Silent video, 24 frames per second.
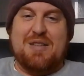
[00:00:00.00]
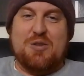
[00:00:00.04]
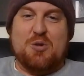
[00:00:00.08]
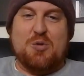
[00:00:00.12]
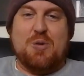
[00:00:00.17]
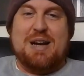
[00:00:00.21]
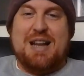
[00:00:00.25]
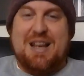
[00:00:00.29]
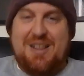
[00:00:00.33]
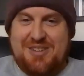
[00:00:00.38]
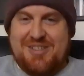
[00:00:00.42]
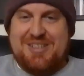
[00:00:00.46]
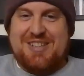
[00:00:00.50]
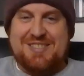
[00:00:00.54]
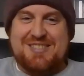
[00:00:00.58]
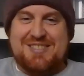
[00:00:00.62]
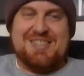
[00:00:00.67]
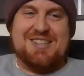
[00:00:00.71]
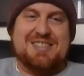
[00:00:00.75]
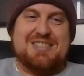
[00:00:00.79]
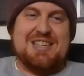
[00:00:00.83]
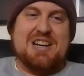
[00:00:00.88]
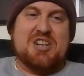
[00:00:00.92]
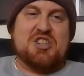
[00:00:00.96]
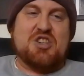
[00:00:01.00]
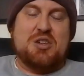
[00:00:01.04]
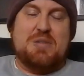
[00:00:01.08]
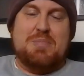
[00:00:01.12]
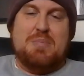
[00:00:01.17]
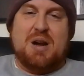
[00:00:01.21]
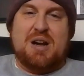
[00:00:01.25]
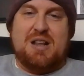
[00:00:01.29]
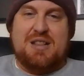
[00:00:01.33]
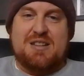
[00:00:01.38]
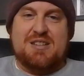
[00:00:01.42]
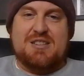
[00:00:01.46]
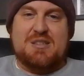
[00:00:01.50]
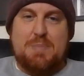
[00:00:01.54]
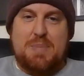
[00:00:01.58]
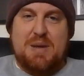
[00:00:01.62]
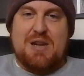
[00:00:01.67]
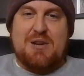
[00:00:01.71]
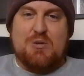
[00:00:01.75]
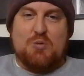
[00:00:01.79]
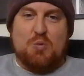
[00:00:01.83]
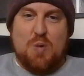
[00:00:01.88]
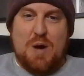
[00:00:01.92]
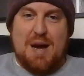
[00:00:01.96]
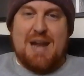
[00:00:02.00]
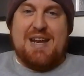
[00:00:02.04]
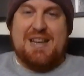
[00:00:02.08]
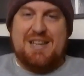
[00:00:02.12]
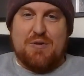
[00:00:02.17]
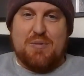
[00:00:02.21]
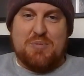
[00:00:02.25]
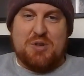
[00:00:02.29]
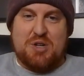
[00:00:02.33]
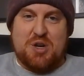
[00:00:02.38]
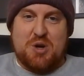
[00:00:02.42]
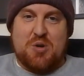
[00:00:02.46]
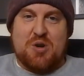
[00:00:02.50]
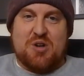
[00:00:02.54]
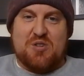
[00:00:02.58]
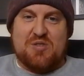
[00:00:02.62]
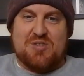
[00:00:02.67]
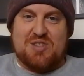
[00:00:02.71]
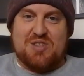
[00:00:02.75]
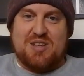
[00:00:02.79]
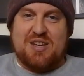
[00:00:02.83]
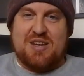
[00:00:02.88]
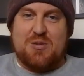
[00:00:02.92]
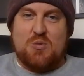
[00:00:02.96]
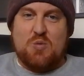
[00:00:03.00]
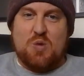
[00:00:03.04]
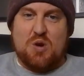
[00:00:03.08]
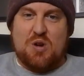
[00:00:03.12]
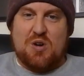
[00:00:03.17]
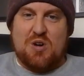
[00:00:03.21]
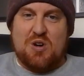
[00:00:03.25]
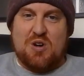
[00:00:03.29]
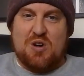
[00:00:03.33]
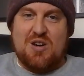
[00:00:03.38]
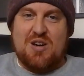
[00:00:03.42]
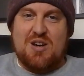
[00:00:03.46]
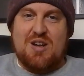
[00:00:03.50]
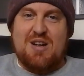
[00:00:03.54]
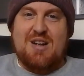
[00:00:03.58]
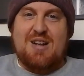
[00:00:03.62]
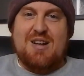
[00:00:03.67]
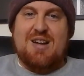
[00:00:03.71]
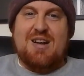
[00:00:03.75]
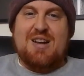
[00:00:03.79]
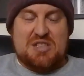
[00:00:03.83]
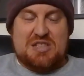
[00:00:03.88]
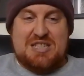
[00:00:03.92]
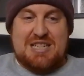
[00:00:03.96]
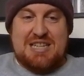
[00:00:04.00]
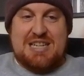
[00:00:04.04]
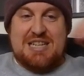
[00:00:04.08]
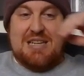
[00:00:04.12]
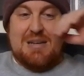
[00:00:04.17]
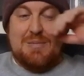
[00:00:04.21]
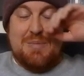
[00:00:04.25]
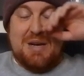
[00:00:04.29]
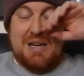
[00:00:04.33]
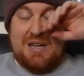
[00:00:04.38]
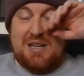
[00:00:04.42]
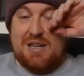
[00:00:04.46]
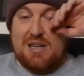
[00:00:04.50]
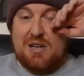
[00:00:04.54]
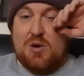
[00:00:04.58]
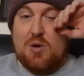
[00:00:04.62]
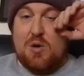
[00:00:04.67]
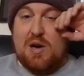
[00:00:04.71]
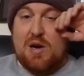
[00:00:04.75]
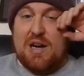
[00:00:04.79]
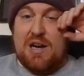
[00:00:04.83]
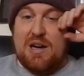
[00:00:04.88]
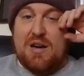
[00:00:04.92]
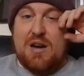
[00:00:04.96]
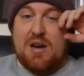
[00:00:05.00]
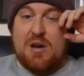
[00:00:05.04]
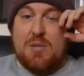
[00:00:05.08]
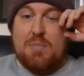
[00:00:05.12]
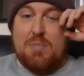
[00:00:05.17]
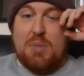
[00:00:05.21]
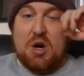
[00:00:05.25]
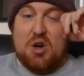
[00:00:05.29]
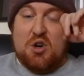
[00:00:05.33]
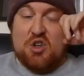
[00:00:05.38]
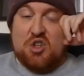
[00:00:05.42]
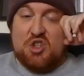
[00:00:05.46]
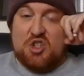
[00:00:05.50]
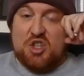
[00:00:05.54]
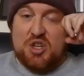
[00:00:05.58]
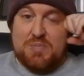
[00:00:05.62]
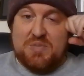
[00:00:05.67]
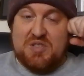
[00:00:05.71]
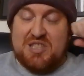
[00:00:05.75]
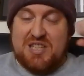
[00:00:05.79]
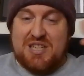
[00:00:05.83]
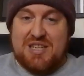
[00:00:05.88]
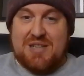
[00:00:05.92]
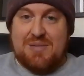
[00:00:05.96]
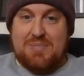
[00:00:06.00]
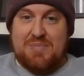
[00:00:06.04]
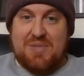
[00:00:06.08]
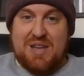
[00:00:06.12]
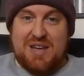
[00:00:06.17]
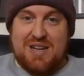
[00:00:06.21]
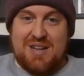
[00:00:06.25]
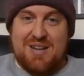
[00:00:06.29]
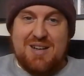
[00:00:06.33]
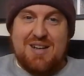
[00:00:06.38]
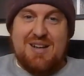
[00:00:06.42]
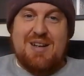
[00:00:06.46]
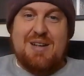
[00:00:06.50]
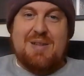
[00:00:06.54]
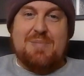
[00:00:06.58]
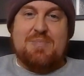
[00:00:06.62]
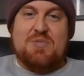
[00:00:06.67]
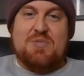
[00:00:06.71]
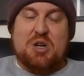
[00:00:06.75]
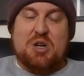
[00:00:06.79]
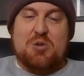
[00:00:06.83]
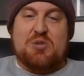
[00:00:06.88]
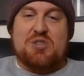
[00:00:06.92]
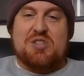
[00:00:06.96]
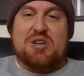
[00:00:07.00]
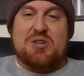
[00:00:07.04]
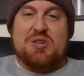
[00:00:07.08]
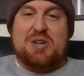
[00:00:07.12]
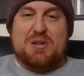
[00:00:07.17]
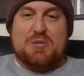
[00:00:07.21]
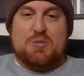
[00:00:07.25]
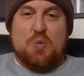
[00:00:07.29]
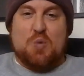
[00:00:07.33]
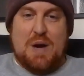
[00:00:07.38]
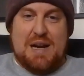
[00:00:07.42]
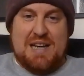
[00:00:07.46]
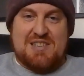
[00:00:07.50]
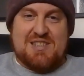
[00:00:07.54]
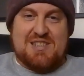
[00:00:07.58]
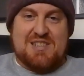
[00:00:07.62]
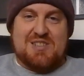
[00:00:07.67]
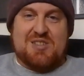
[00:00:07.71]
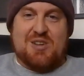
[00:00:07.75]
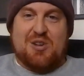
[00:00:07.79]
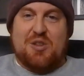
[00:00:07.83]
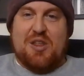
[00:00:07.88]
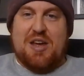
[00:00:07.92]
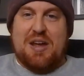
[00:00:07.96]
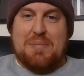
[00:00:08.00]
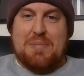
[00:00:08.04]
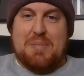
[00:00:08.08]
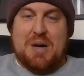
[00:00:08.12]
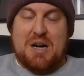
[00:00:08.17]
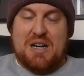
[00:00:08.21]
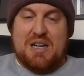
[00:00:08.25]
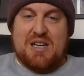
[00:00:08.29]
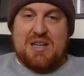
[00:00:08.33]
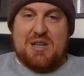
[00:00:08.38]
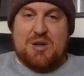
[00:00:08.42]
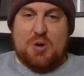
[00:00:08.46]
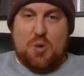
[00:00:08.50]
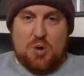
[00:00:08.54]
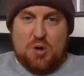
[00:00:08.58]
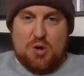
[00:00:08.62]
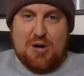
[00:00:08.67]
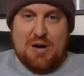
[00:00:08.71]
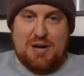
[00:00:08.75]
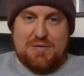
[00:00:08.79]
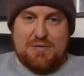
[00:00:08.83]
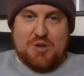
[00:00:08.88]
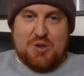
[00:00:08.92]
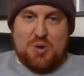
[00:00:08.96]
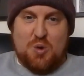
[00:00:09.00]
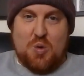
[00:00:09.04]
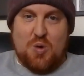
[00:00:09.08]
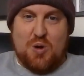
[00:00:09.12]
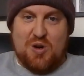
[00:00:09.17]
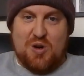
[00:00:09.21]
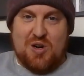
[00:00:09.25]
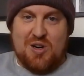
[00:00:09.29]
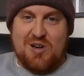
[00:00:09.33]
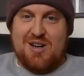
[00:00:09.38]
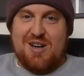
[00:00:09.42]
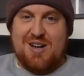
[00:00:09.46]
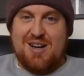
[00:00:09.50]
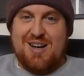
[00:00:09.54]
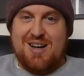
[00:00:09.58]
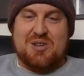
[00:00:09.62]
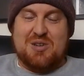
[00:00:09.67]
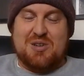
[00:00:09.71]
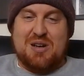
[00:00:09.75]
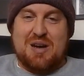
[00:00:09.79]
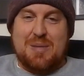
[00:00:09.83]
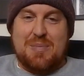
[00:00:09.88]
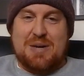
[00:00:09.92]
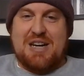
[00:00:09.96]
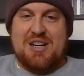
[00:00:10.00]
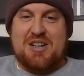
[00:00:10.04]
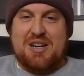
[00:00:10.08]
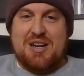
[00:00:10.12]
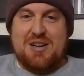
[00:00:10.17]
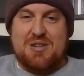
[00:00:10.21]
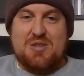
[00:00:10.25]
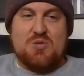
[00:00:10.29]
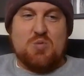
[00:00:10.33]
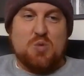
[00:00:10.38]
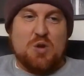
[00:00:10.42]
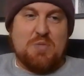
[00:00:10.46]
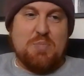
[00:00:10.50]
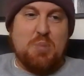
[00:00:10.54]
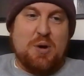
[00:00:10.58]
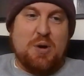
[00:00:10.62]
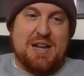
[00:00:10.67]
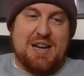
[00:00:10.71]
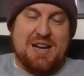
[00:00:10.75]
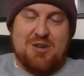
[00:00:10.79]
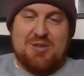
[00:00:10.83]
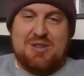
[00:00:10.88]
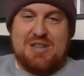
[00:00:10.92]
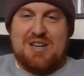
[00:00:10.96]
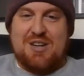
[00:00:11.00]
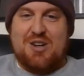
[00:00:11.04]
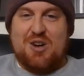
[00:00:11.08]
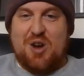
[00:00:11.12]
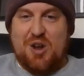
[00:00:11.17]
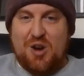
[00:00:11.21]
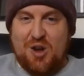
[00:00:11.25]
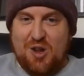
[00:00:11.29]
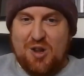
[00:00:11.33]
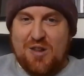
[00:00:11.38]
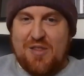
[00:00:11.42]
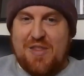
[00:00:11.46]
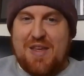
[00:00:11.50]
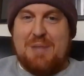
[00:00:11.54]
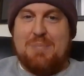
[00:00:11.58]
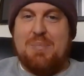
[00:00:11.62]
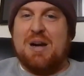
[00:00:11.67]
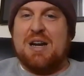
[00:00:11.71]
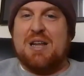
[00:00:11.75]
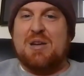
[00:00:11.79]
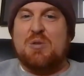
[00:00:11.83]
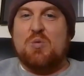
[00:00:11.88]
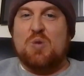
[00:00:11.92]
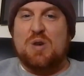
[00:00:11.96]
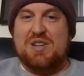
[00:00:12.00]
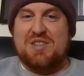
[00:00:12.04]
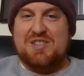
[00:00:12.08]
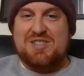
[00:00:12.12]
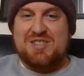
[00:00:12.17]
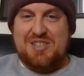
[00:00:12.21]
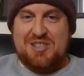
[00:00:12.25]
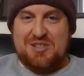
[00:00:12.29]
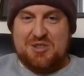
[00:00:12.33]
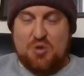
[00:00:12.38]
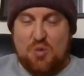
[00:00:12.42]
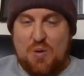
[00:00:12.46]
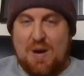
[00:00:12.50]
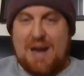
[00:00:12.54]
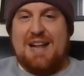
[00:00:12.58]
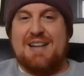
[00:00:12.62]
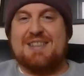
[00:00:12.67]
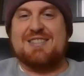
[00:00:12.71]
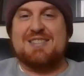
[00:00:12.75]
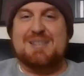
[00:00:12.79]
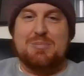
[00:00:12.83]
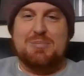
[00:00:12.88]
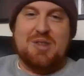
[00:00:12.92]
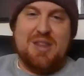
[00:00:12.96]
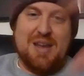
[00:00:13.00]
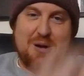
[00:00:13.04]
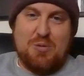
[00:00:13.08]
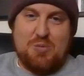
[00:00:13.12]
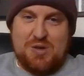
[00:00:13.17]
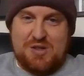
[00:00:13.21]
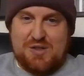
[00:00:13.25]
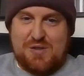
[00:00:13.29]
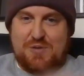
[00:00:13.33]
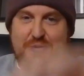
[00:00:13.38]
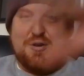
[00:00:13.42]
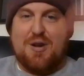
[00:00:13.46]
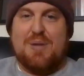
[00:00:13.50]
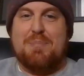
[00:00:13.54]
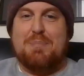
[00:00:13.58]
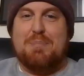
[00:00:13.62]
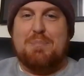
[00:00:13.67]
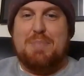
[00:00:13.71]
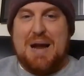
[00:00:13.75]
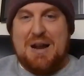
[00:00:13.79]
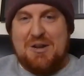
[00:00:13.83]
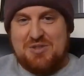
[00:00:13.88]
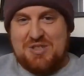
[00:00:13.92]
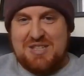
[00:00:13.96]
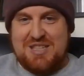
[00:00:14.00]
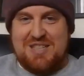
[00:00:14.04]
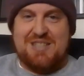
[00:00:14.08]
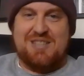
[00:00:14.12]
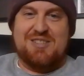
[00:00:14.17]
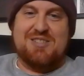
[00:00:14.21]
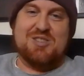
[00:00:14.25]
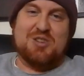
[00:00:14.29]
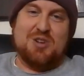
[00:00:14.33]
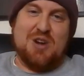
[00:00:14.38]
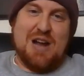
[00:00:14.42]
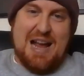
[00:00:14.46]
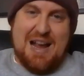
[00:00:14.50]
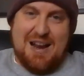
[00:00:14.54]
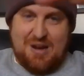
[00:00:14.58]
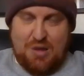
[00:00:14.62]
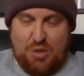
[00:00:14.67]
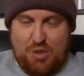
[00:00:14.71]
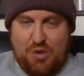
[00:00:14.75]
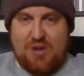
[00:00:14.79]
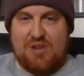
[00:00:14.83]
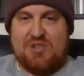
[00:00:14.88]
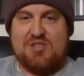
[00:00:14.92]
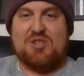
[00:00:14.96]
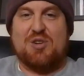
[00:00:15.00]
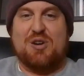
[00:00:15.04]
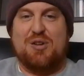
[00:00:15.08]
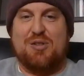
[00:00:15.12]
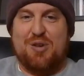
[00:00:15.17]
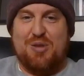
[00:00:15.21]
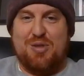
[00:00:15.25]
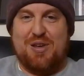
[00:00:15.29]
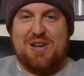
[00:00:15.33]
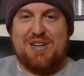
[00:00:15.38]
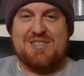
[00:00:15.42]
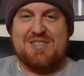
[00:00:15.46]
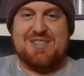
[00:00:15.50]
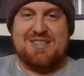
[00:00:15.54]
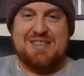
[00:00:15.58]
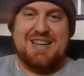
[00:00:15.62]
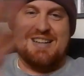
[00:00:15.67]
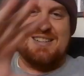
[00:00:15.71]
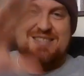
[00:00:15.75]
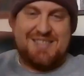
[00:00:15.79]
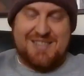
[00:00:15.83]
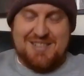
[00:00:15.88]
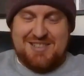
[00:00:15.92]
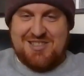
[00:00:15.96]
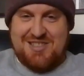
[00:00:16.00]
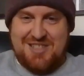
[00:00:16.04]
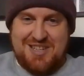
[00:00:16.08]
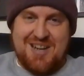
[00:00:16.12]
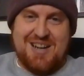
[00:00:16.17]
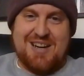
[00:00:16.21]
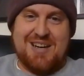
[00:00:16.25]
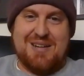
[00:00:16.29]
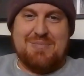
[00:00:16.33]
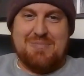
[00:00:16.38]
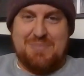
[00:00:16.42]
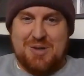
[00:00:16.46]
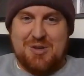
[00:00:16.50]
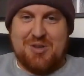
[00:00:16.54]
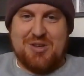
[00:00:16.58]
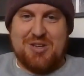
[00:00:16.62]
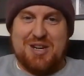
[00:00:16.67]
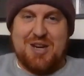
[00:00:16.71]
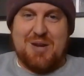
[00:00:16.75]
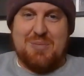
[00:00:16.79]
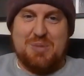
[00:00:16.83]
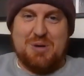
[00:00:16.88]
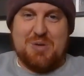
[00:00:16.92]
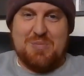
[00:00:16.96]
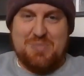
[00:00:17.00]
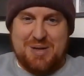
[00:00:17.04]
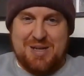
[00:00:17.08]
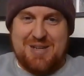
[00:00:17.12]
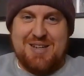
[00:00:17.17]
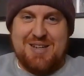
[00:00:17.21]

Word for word: And the reality is that it's actually money that's being raised from donors. Like we're, there's a team at Gitcoin or partnerships team that goes out and raises all that money quarter after quarter. So it's worth pointing out that not all of that money was in grants. Some of that was from bounties or hackathons or other things in that 69 million number,